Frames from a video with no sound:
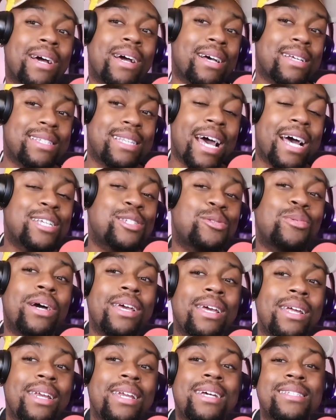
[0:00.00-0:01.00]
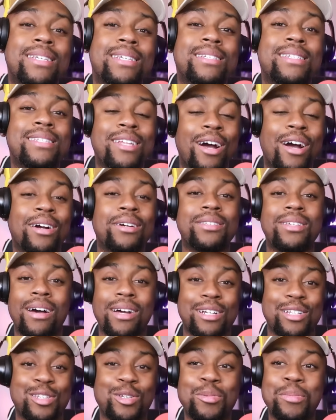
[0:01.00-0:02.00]
that's what he needs to start talking
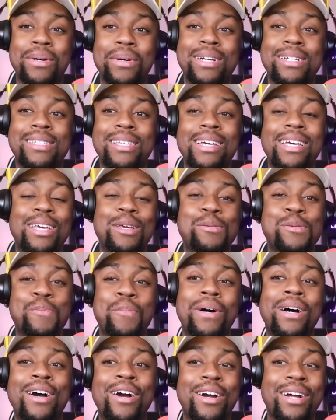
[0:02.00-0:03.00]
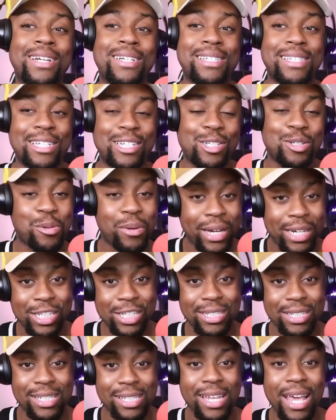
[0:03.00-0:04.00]
to, because he keeps putting her in these
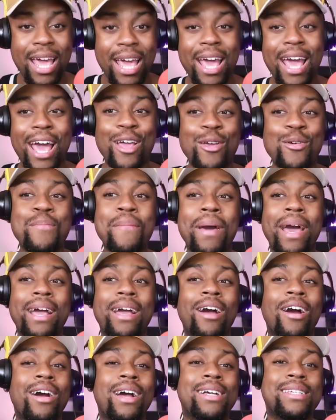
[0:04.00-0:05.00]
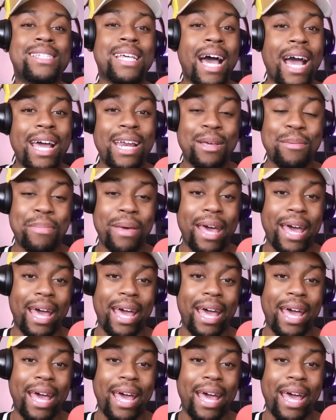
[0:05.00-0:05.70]
situations and you making her anxiety bad.